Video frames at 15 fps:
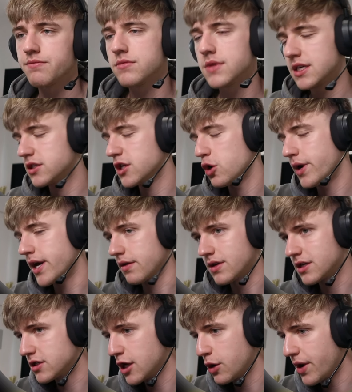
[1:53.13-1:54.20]
There's no way.
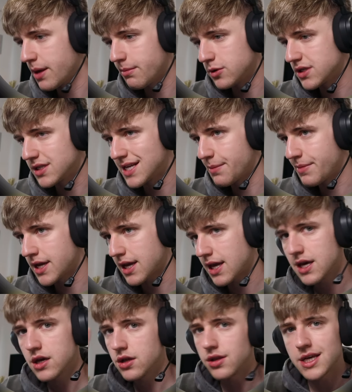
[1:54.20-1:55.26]
There's no way a moose is that big.
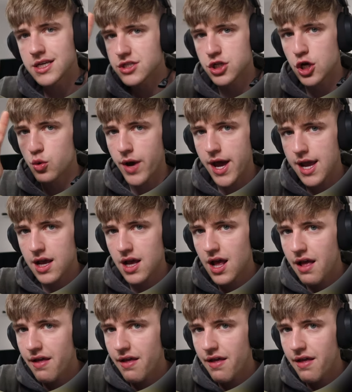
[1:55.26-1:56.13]
There's no way.